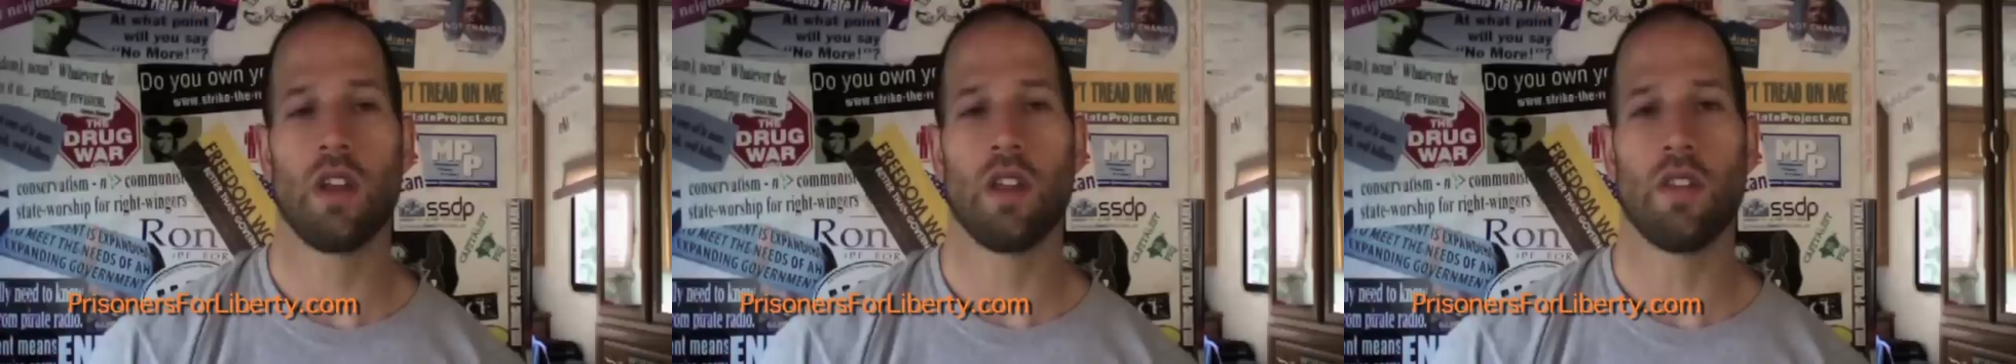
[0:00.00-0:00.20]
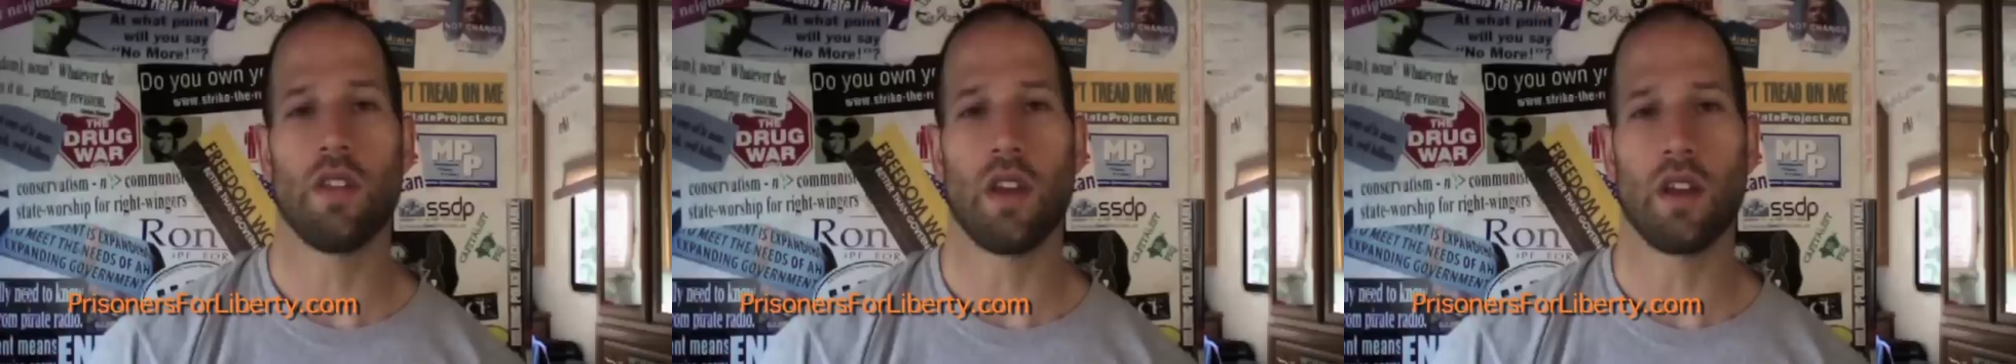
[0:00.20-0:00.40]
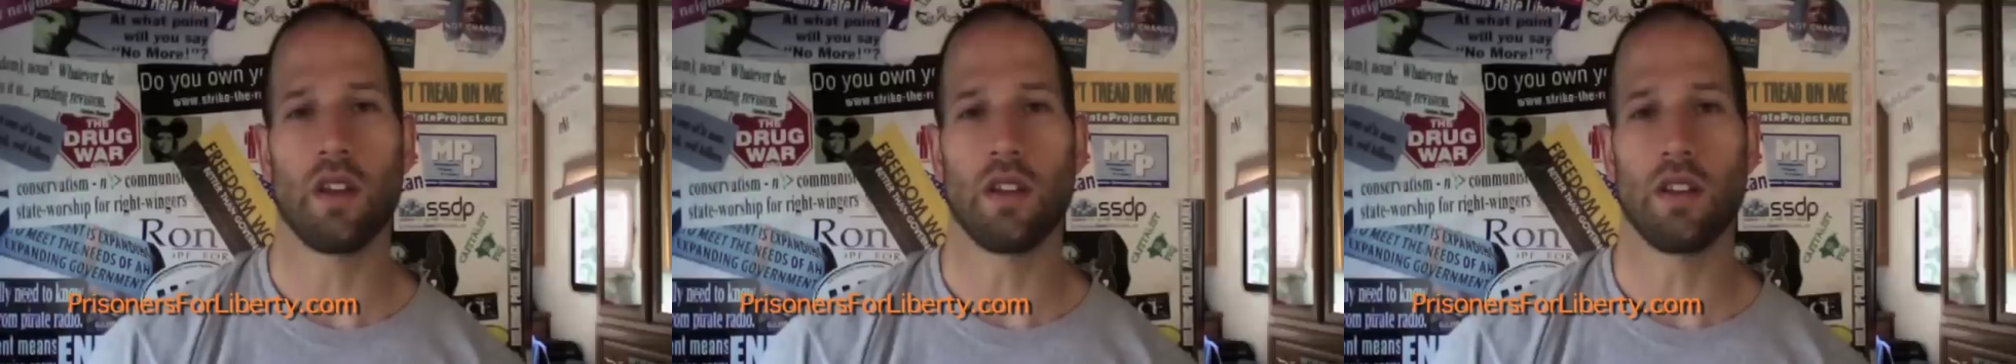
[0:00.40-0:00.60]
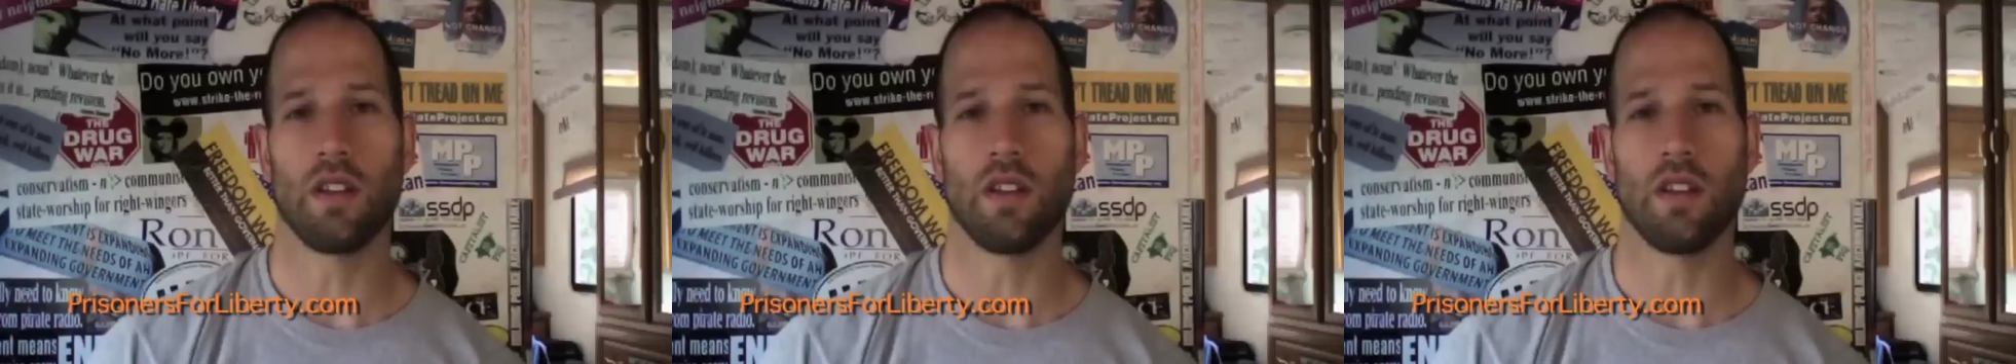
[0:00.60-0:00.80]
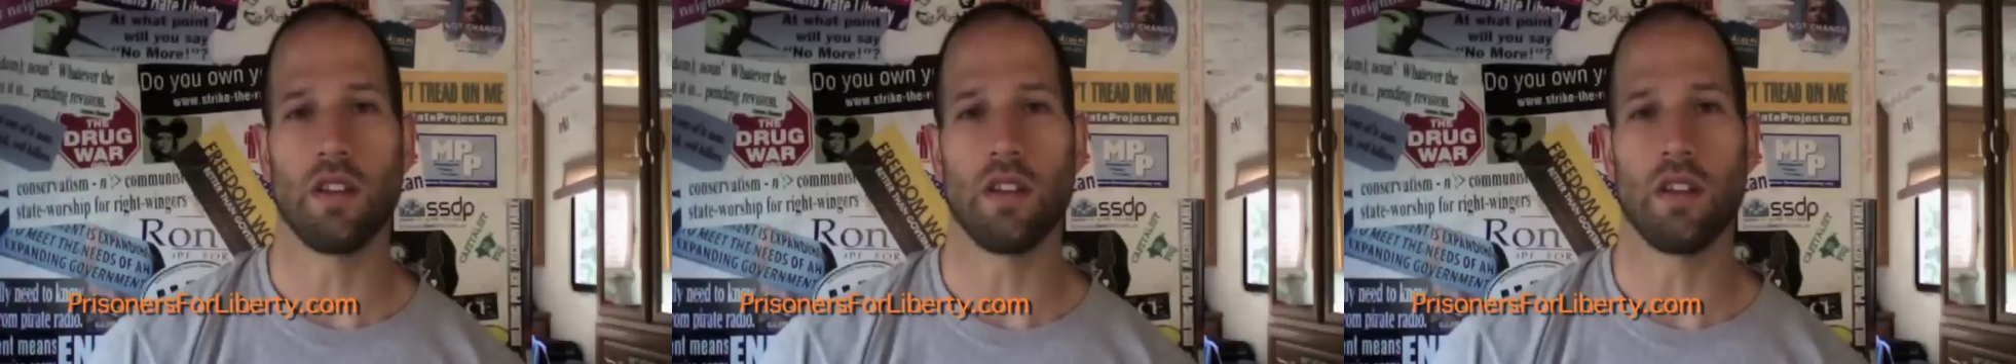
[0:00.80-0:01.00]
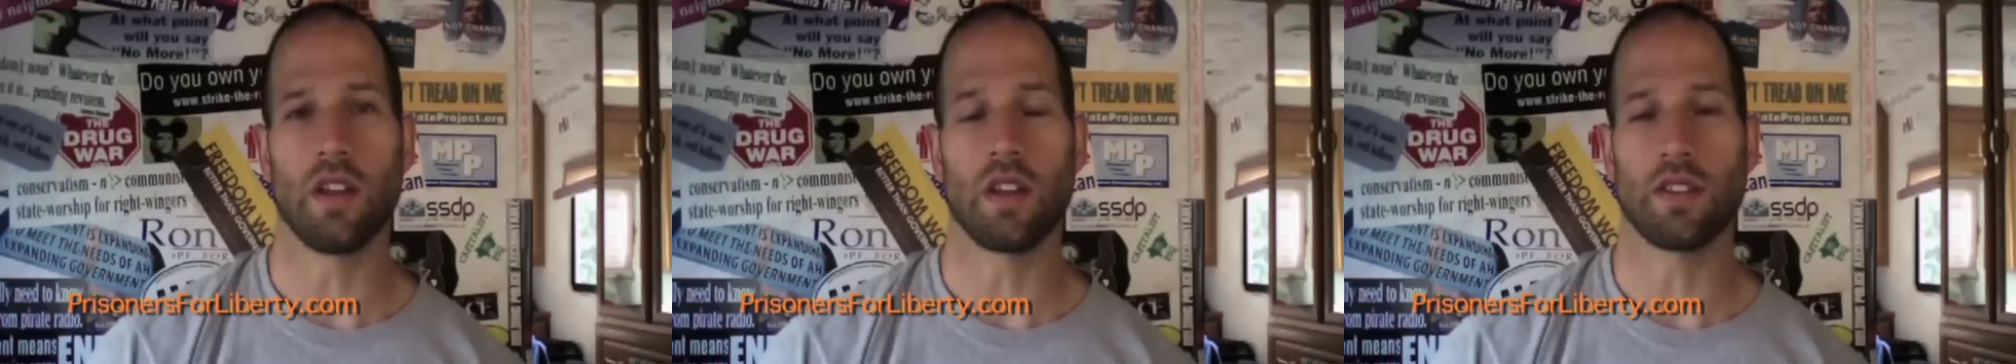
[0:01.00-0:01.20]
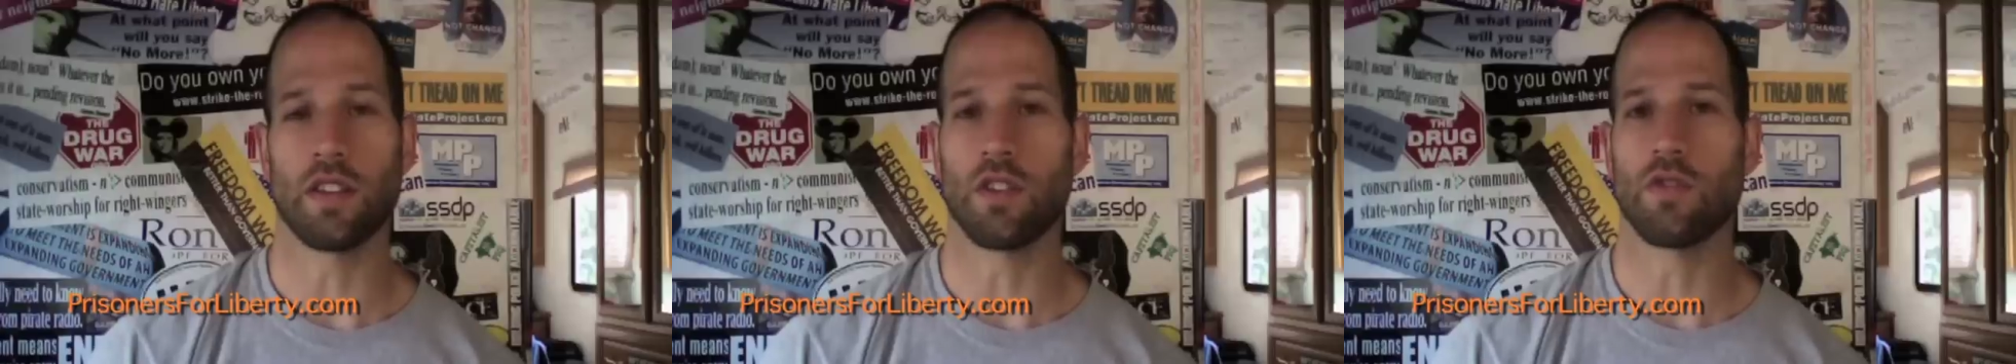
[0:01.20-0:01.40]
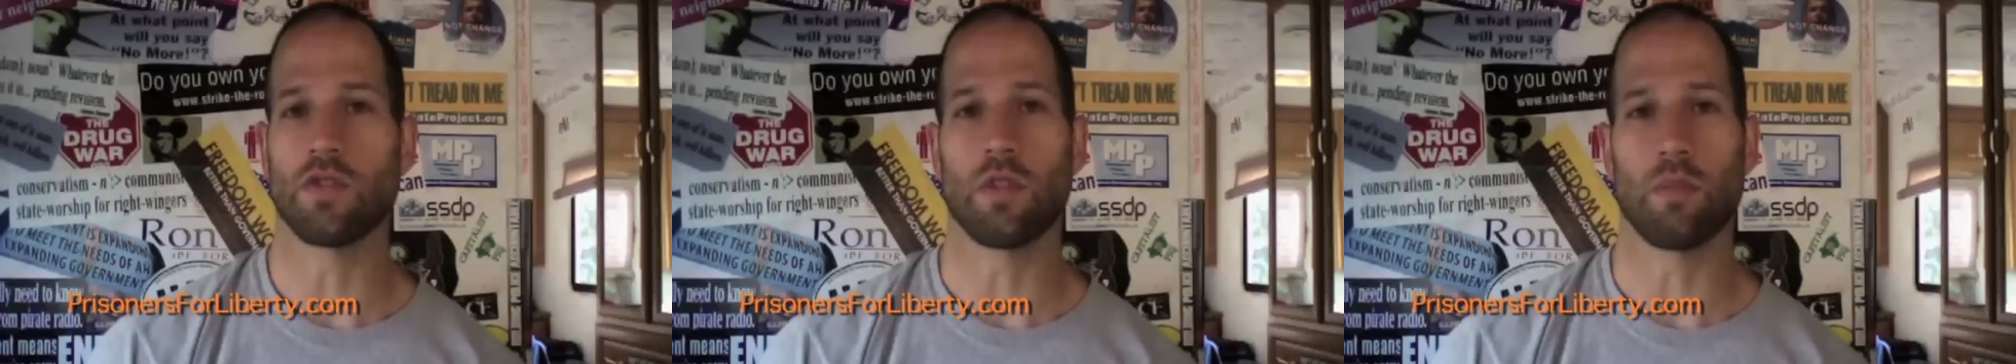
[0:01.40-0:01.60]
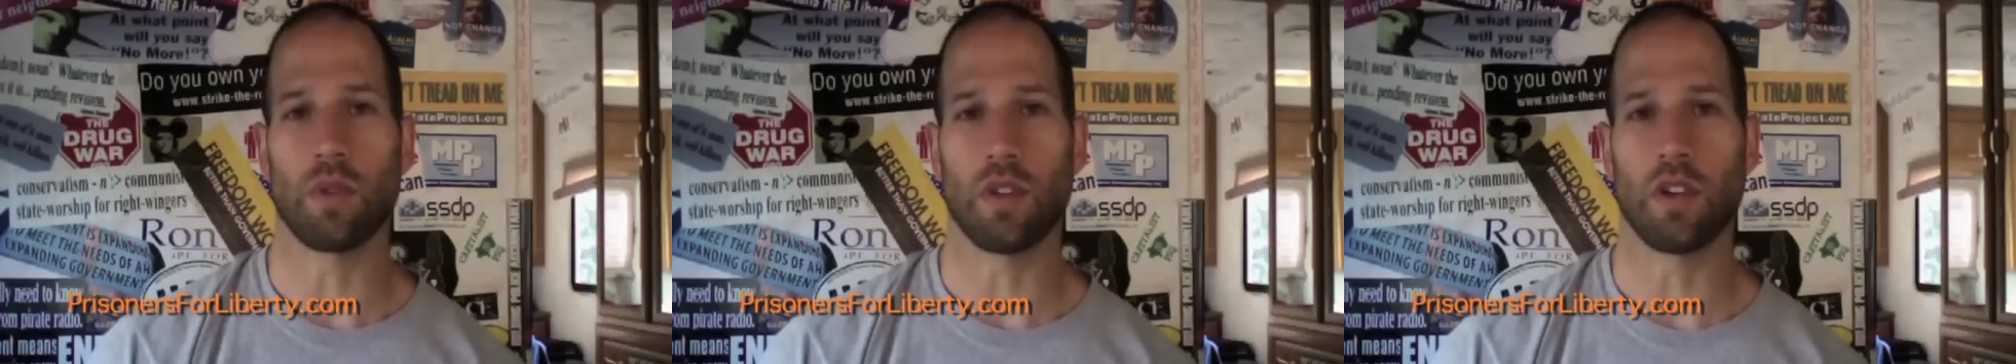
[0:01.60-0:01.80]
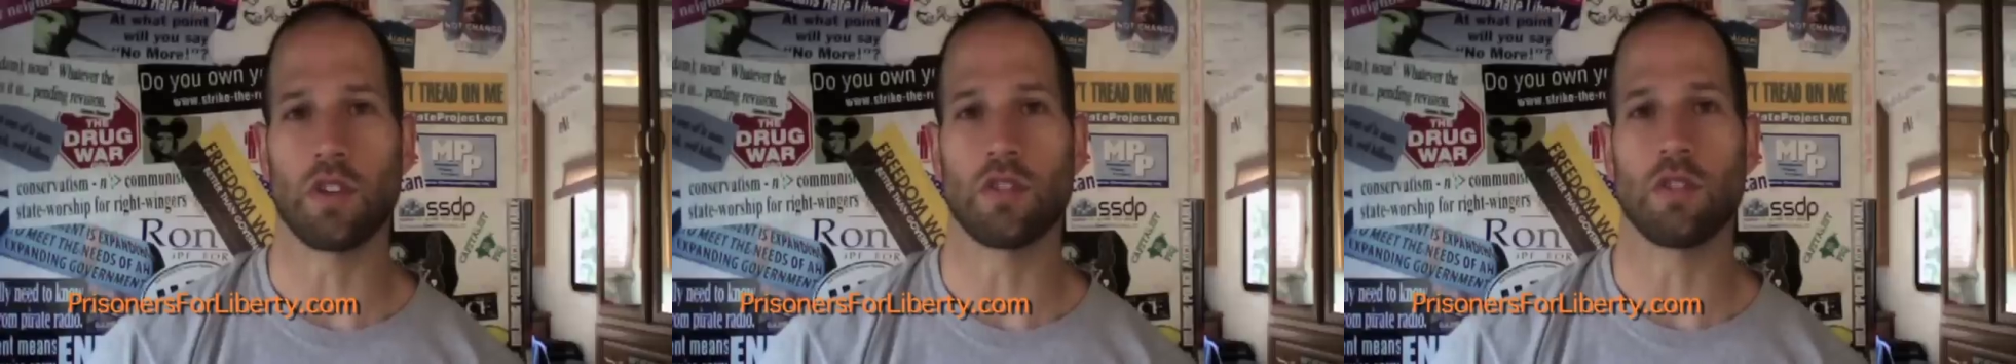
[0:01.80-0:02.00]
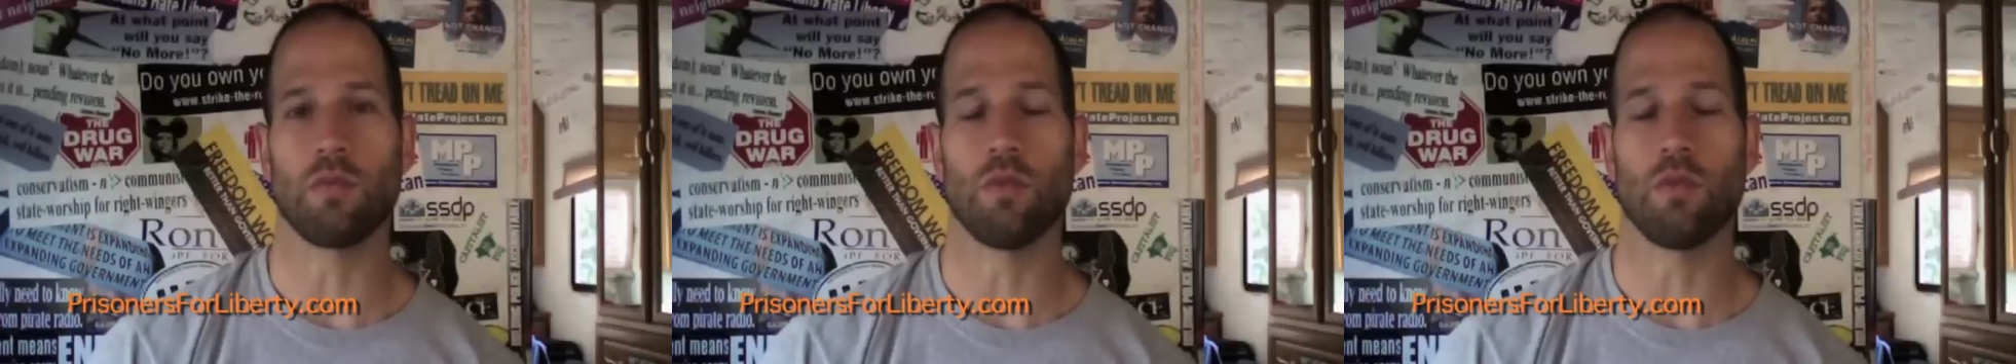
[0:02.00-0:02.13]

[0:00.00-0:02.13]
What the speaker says: that he has interest in potentially